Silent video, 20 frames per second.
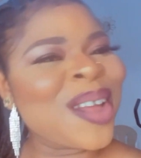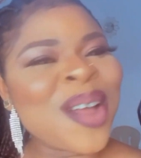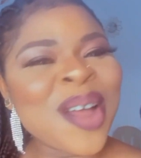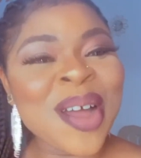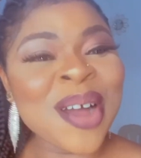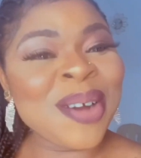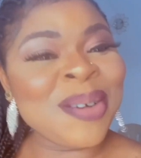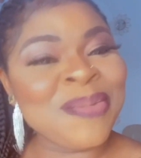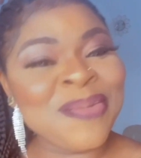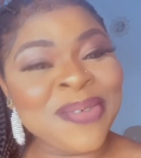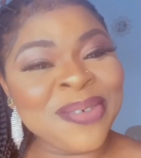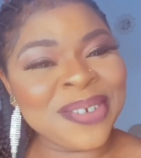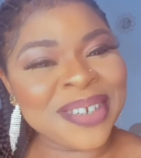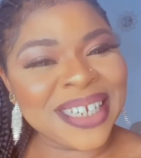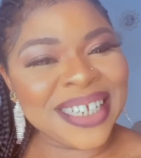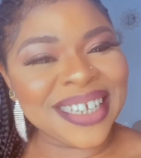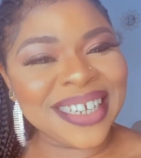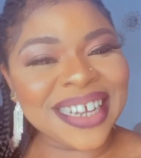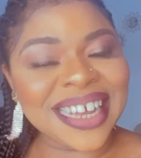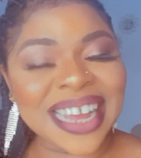
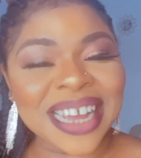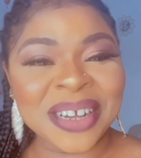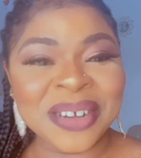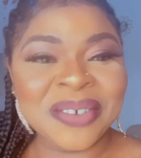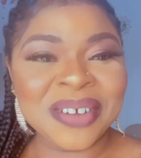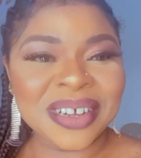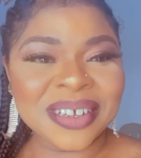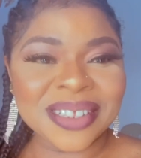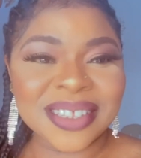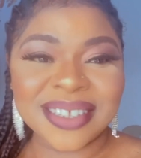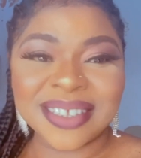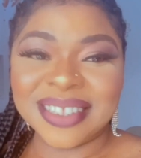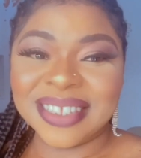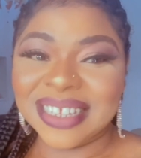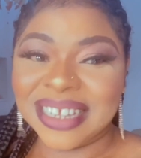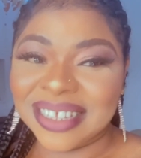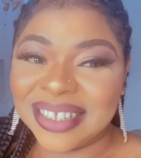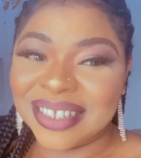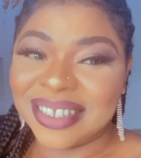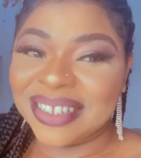Hopefully I go out on
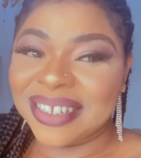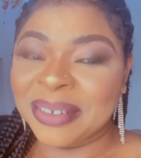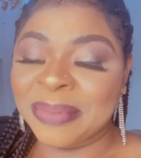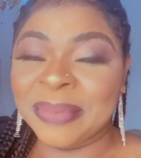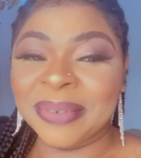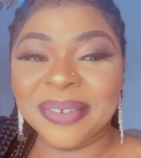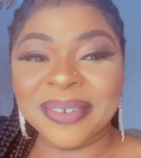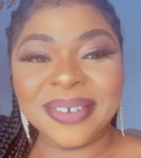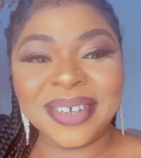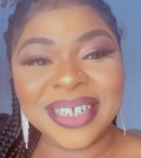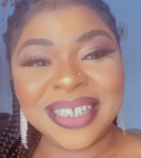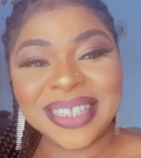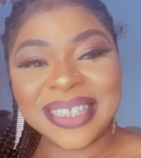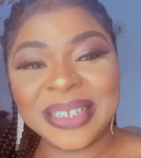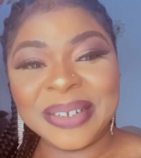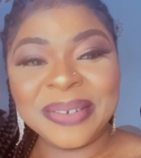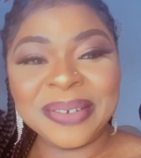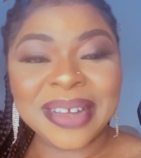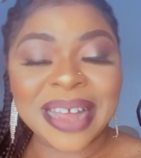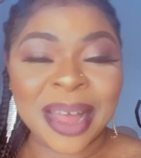Saturday, but
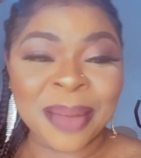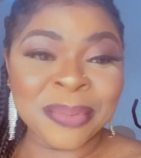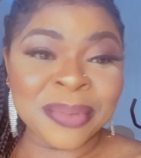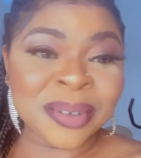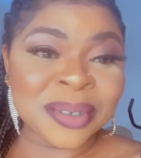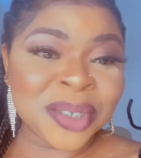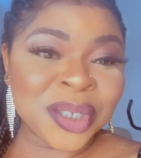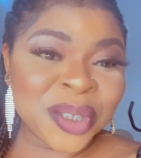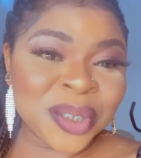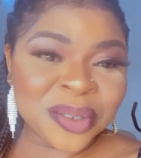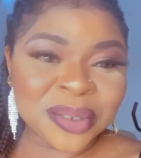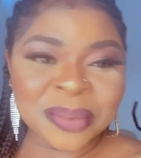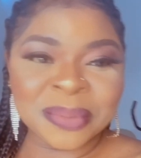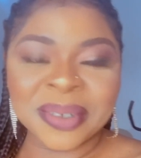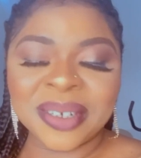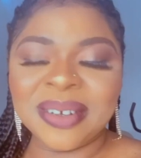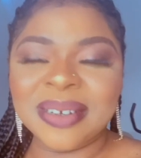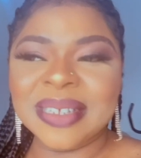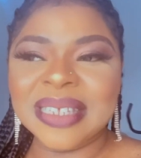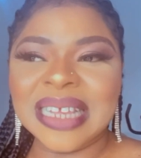I'm not sure
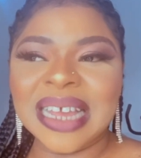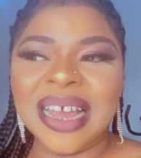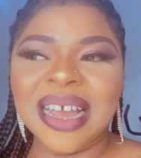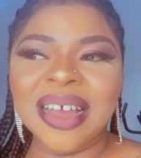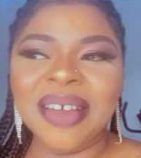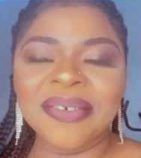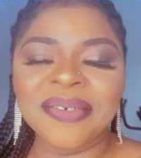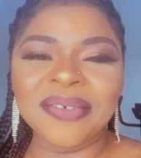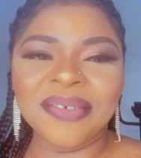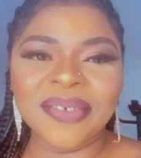because I